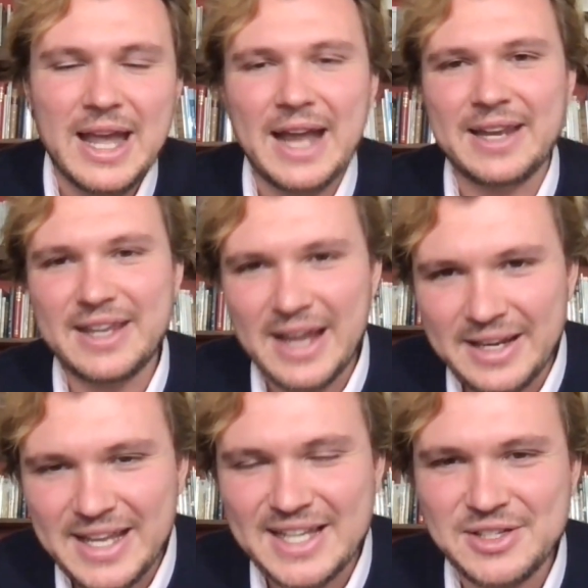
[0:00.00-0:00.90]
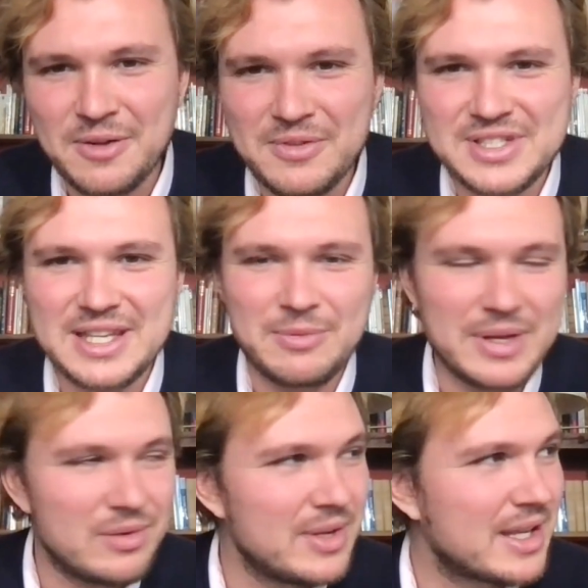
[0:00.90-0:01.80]
And yes, obviously
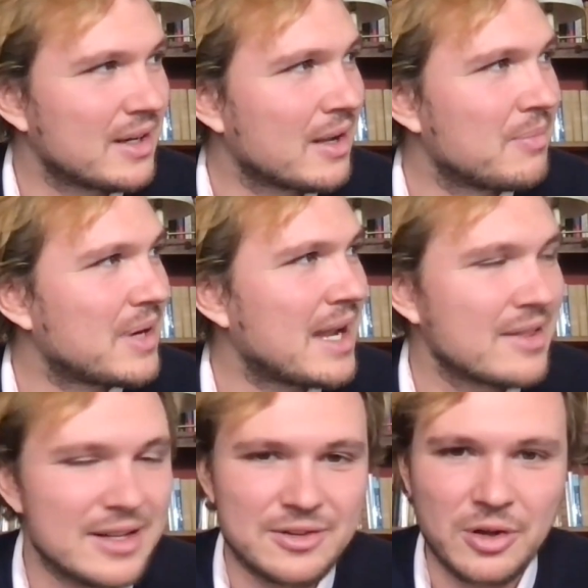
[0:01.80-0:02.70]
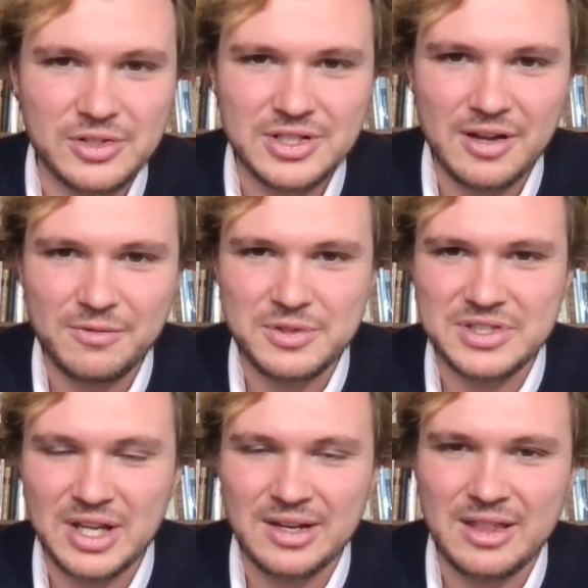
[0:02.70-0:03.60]
we can complain that not enough was
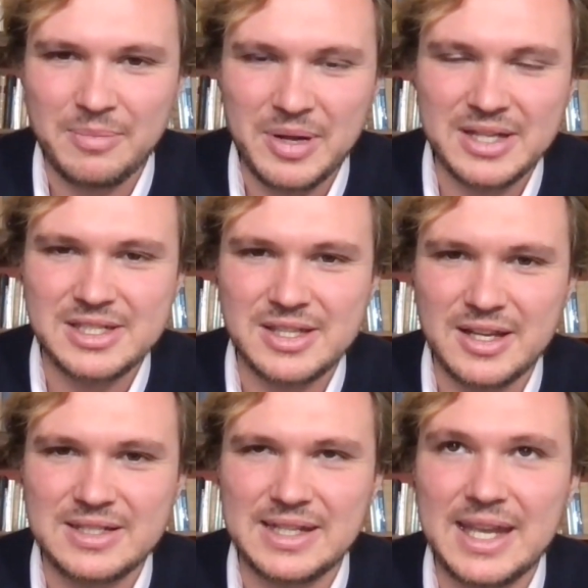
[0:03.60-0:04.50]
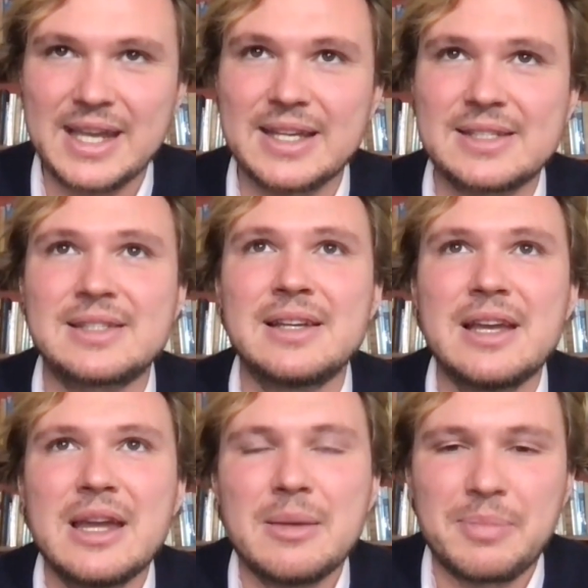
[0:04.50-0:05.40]
done in the past 30 years.
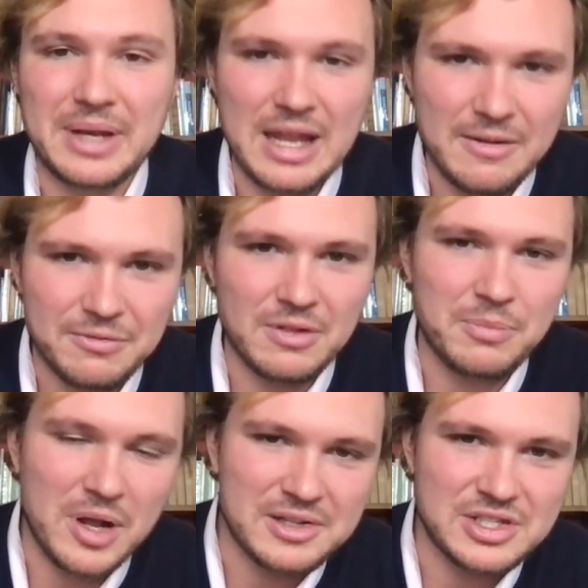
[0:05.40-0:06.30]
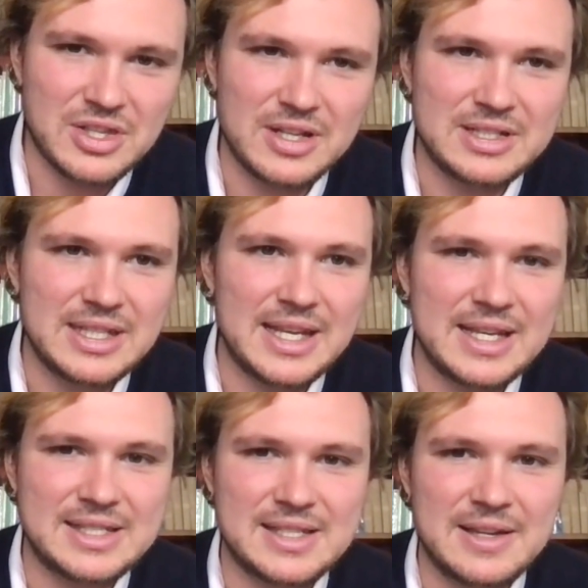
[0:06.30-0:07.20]
But if the past 30
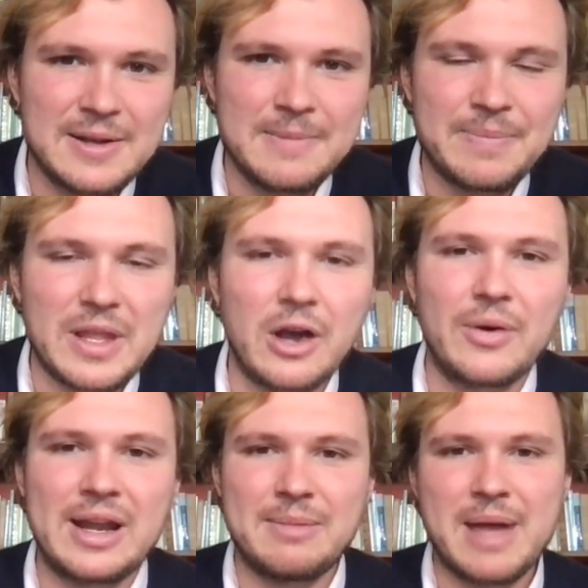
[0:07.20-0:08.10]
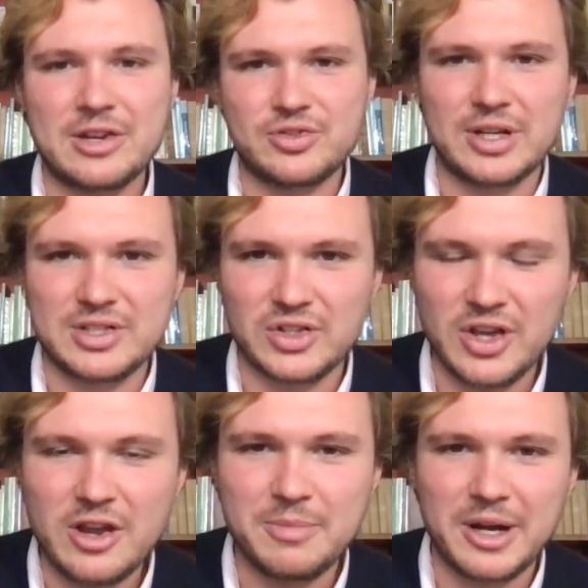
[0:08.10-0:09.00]
years are any metric to
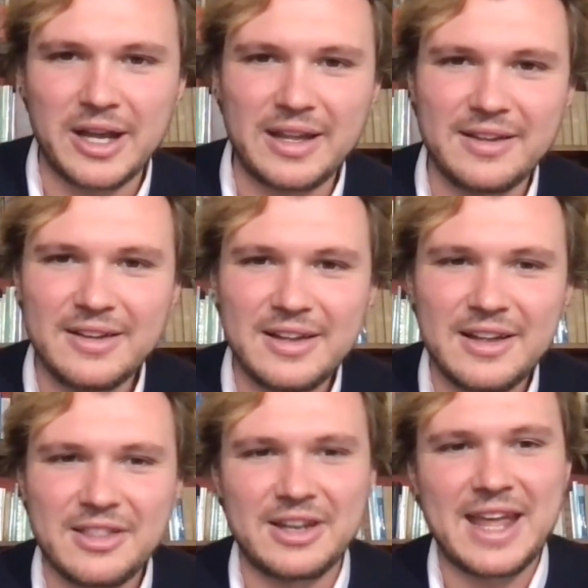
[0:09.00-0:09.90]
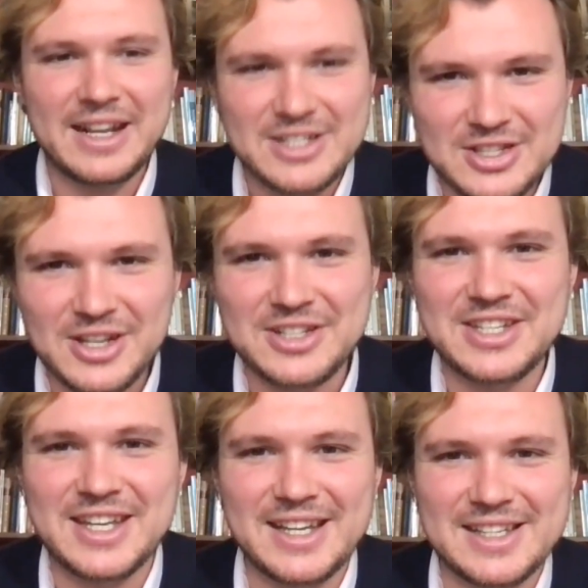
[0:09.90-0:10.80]
go by, the next 30
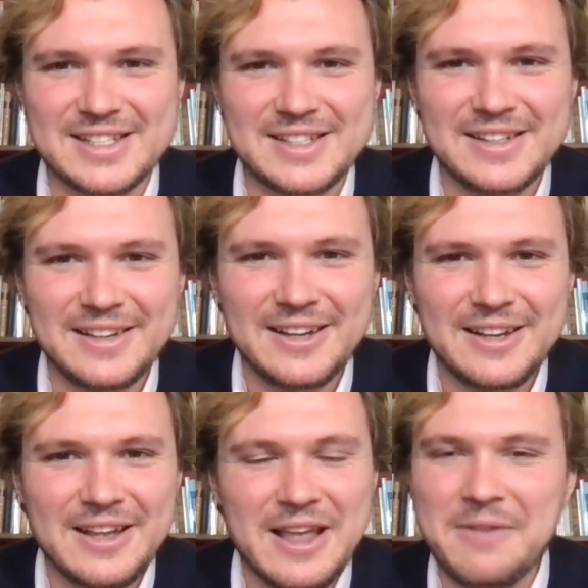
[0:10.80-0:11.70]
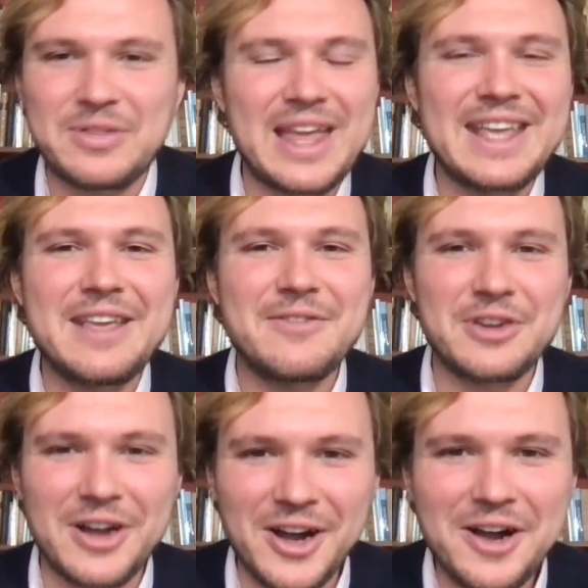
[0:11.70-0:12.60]
years, if they're even
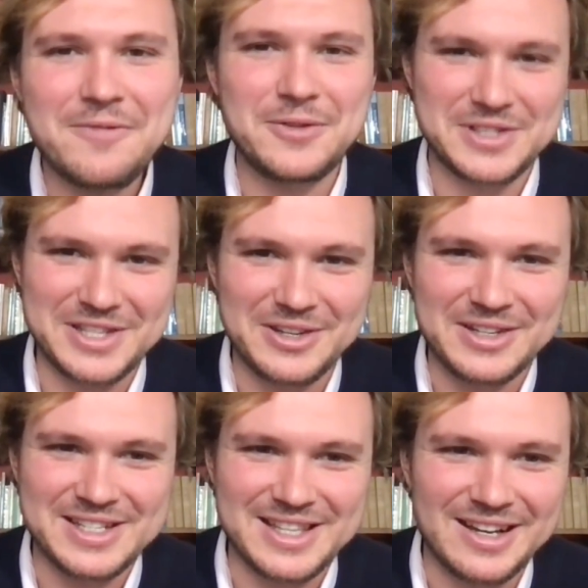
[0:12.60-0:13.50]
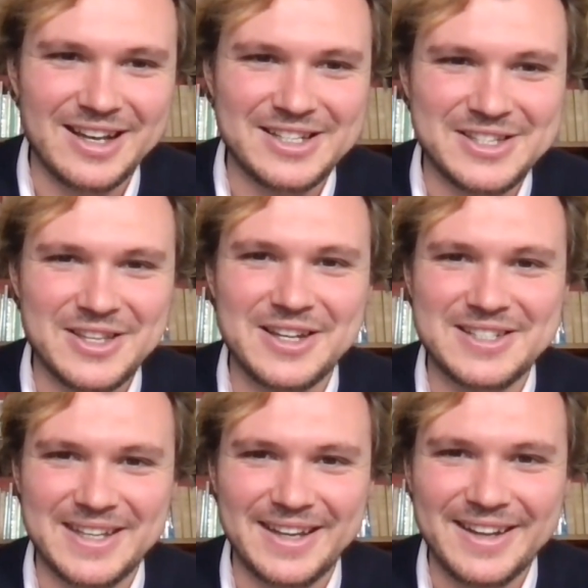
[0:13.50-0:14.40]
half as good as the last
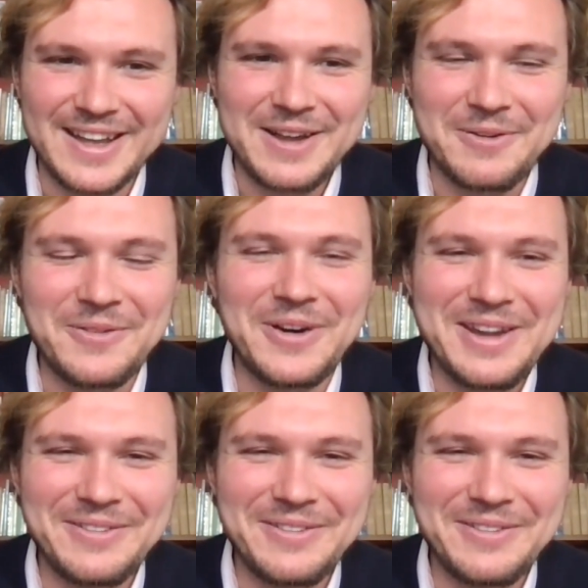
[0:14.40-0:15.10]
30, we